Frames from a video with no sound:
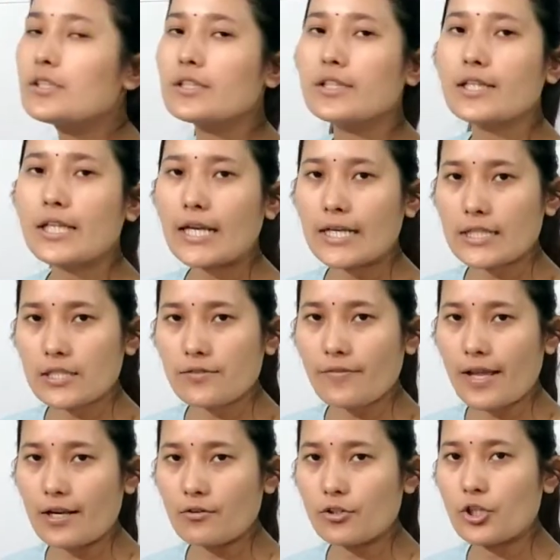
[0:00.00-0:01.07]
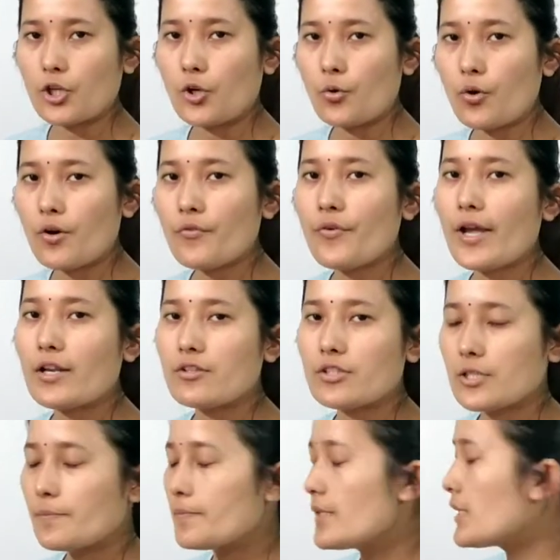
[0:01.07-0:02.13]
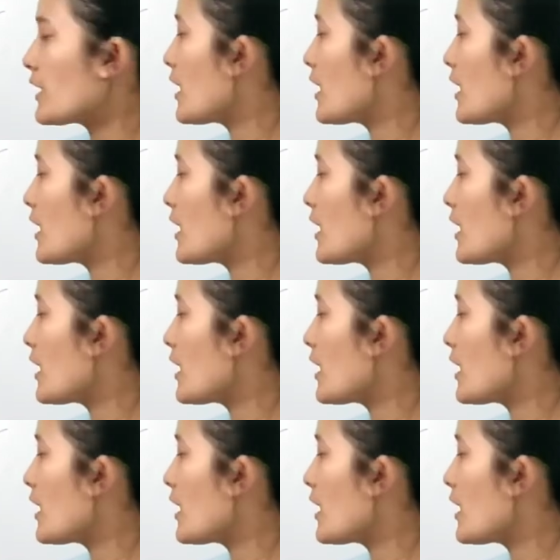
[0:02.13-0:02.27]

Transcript: the greater value, the lower value symbol